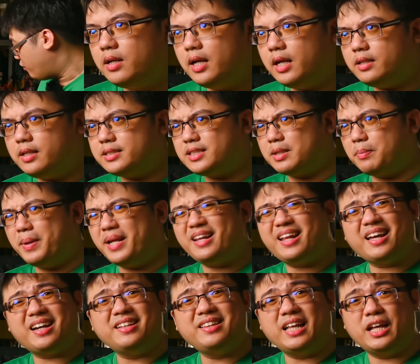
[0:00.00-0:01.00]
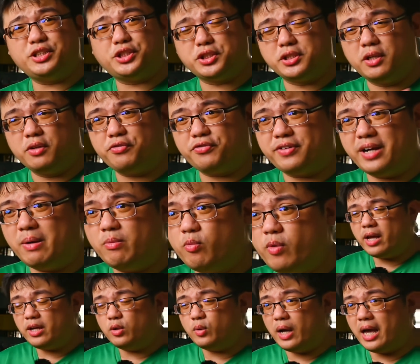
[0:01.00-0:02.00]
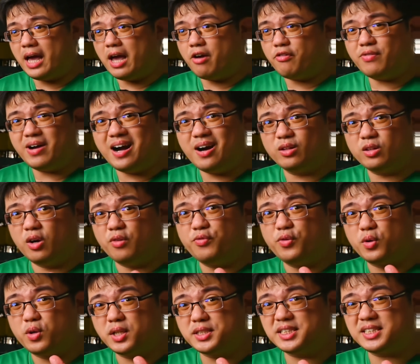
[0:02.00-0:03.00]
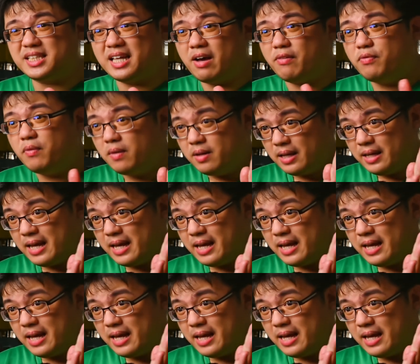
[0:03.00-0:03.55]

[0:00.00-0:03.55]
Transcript: It is a bit like a natural frame where you have out of focus stuff